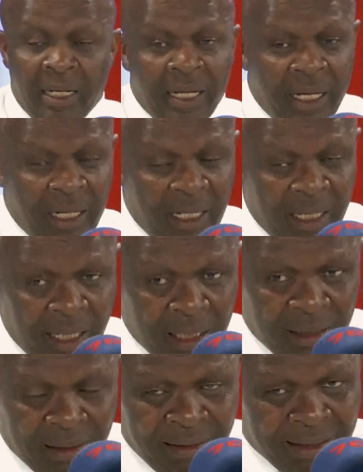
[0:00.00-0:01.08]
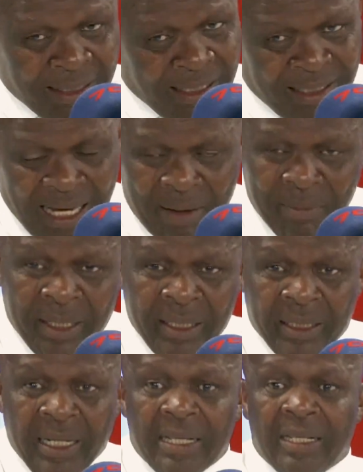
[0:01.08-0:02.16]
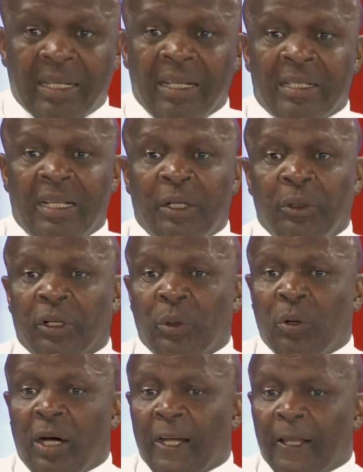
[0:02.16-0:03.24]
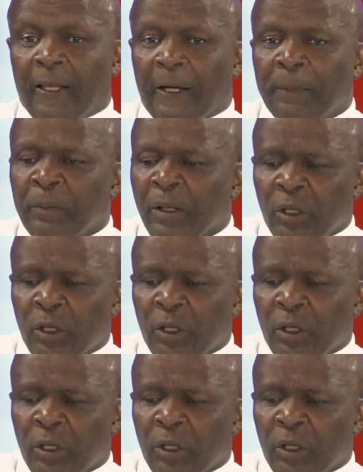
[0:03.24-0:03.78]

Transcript: and there's some critical skills that you require there.